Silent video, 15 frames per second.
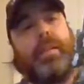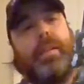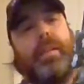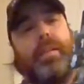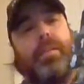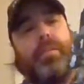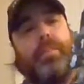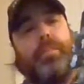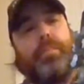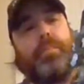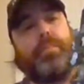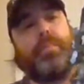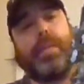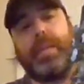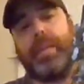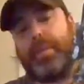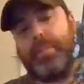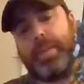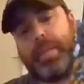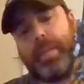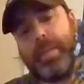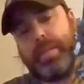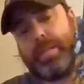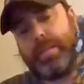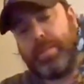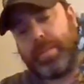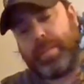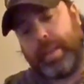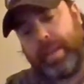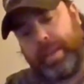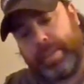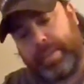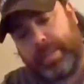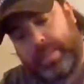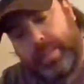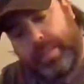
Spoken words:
But yeah, so there's that.